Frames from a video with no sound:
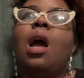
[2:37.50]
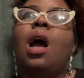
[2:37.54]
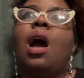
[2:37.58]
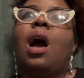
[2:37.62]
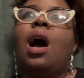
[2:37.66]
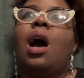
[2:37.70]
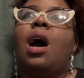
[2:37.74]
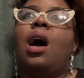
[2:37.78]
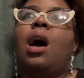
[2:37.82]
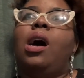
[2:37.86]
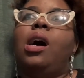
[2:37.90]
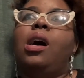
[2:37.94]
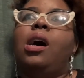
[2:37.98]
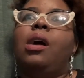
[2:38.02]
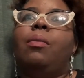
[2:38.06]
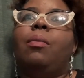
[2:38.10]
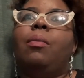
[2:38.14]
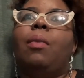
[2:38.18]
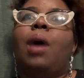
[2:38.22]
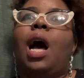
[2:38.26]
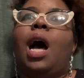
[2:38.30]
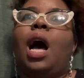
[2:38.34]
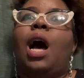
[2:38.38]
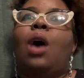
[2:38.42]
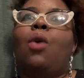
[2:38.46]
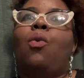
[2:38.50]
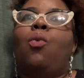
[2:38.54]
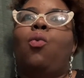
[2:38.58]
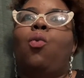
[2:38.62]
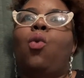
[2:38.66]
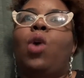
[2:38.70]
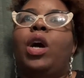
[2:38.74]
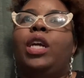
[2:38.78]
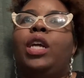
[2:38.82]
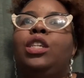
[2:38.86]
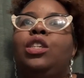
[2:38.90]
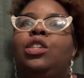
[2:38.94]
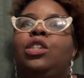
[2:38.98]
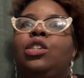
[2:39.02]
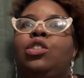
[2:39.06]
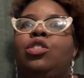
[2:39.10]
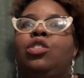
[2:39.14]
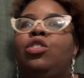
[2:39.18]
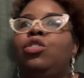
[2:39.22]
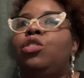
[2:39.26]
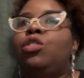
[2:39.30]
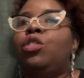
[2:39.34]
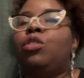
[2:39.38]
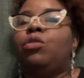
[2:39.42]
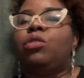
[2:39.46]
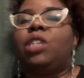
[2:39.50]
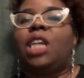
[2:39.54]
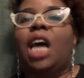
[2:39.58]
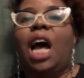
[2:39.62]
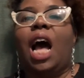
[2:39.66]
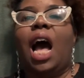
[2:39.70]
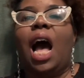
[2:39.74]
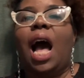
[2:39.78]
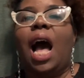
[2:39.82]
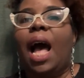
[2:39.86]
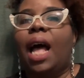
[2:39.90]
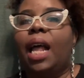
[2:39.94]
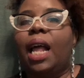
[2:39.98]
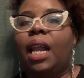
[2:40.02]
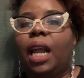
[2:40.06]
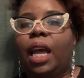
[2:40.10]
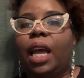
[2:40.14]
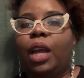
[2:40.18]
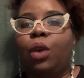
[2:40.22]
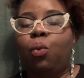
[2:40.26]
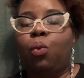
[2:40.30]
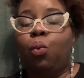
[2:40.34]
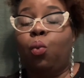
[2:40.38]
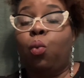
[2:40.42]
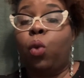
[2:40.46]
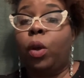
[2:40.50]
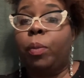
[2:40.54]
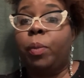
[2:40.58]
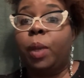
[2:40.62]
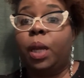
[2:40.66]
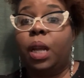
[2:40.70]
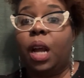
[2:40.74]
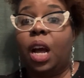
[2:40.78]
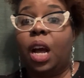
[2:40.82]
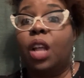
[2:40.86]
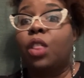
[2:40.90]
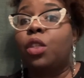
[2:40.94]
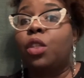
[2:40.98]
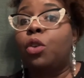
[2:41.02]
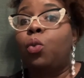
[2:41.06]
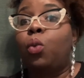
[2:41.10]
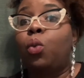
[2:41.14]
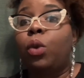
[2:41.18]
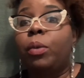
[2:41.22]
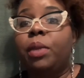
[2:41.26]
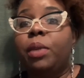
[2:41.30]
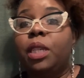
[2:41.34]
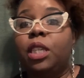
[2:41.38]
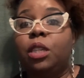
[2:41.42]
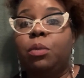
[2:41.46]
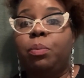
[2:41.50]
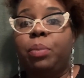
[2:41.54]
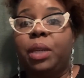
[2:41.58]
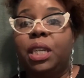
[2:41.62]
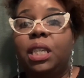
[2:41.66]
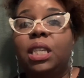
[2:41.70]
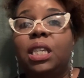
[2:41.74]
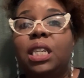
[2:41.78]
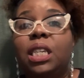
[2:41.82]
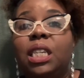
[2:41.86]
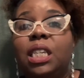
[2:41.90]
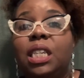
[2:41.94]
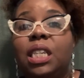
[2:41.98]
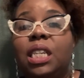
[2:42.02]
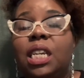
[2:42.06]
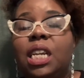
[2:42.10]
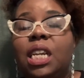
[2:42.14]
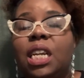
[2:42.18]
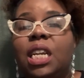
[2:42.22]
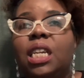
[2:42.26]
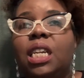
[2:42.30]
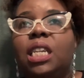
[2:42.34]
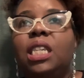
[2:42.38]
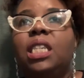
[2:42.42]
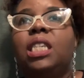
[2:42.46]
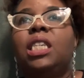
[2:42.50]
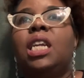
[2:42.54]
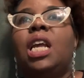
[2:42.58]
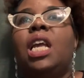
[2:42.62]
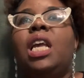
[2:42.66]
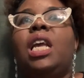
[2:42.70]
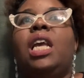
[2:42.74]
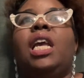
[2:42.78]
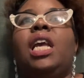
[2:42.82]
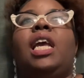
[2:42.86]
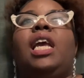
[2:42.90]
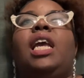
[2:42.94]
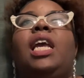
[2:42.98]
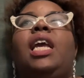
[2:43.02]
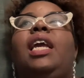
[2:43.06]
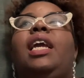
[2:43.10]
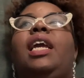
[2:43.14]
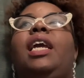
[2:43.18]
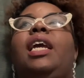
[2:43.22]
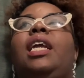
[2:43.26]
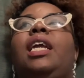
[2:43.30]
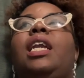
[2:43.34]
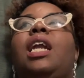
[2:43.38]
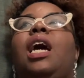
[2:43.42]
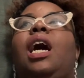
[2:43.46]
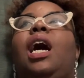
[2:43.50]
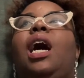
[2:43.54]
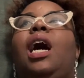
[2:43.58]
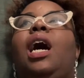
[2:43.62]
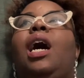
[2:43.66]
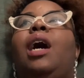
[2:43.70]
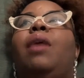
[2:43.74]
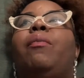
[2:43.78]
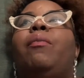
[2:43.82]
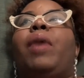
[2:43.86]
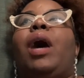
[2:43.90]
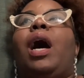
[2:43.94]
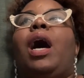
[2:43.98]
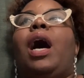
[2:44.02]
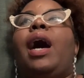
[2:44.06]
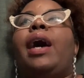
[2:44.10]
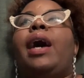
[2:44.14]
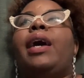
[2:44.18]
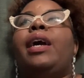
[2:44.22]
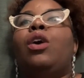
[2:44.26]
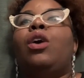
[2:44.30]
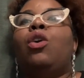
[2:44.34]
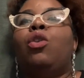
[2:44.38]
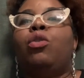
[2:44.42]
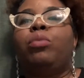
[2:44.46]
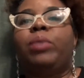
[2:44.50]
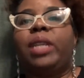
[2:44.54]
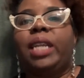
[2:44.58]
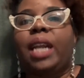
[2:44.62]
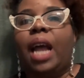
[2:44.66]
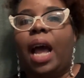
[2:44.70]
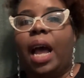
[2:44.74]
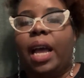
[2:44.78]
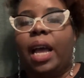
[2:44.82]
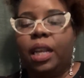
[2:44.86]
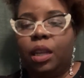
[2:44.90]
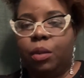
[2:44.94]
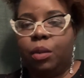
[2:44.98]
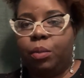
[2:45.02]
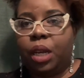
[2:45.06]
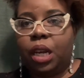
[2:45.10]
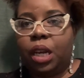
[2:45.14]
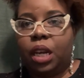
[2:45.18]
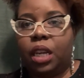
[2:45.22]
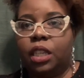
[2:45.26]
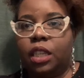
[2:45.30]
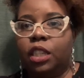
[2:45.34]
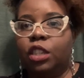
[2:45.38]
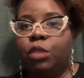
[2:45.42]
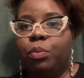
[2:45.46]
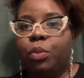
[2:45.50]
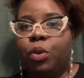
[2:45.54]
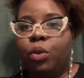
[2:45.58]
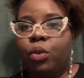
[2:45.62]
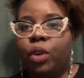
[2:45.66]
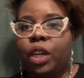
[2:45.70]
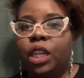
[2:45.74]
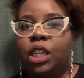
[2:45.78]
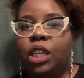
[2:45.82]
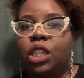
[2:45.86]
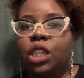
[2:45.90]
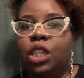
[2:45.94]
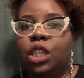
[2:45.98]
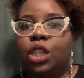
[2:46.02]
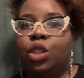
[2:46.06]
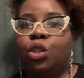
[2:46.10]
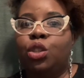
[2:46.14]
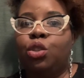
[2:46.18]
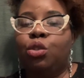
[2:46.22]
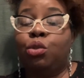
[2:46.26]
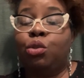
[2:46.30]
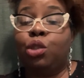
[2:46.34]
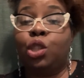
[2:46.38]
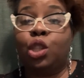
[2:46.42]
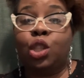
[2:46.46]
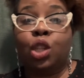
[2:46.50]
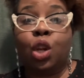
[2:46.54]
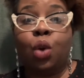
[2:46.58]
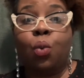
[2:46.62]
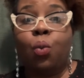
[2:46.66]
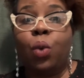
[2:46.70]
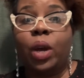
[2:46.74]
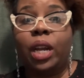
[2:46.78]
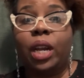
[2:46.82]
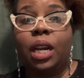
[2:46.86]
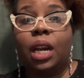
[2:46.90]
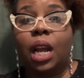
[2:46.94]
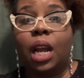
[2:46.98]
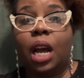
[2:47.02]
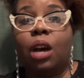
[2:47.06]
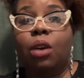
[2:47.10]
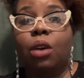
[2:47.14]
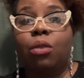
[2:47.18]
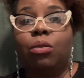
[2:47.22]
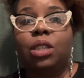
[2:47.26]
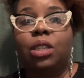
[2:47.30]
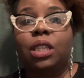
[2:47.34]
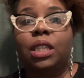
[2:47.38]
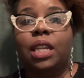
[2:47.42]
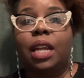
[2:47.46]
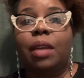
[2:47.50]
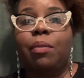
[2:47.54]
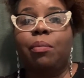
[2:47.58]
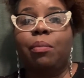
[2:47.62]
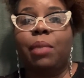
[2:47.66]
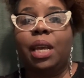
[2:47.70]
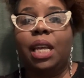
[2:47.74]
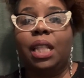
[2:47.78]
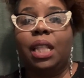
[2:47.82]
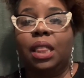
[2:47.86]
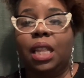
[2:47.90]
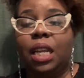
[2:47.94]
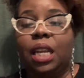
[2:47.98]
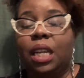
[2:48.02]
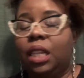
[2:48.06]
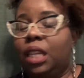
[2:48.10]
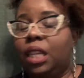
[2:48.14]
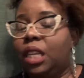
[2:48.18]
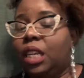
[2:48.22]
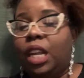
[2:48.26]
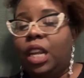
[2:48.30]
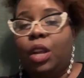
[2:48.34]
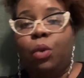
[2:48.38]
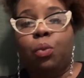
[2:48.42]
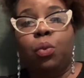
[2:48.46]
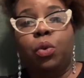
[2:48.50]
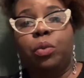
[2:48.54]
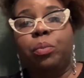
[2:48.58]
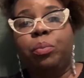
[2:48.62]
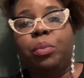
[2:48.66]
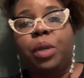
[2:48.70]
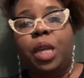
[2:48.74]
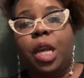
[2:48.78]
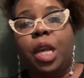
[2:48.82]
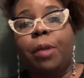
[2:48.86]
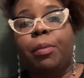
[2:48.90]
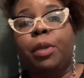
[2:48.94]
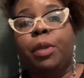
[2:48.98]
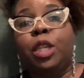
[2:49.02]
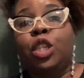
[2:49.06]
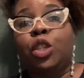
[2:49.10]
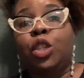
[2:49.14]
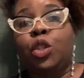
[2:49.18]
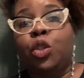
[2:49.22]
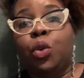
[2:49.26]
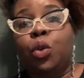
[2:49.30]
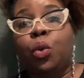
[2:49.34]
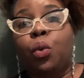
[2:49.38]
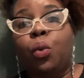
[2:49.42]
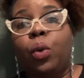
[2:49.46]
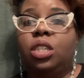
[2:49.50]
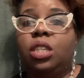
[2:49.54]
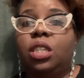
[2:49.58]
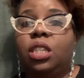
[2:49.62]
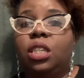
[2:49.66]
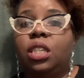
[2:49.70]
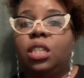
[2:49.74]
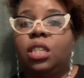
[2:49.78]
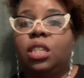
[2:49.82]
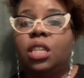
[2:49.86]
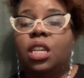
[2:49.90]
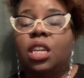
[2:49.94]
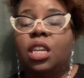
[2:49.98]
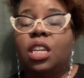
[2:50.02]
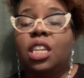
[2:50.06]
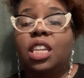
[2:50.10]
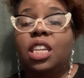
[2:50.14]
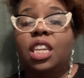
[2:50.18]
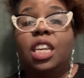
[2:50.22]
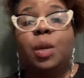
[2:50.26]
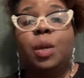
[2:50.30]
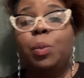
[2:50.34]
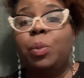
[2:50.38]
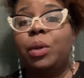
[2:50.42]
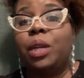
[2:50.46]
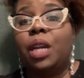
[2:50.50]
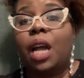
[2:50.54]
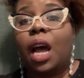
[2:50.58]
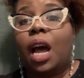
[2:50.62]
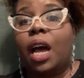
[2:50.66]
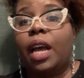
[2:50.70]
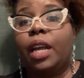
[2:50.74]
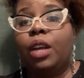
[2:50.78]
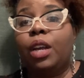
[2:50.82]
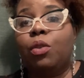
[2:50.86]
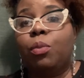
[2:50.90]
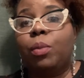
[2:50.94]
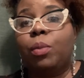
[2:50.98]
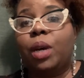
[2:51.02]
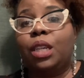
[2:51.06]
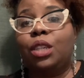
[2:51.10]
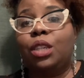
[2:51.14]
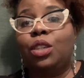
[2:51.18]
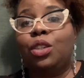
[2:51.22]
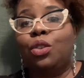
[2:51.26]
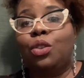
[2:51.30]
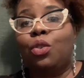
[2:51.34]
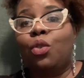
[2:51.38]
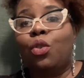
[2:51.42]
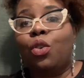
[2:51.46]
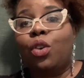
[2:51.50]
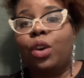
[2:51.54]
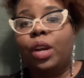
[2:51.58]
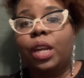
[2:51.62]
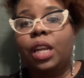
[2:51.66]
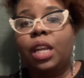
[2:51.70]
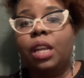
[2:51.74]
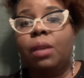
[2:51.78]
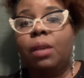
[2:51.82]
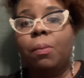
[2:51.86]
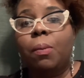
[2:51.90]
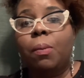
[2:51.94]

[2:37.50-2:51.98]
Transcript: I want, you know, to highlight women, other women's businesses. And I hope that I can be an inspiration to someone else that may think that they wouldn't be able to do it. Keep an eye on my story.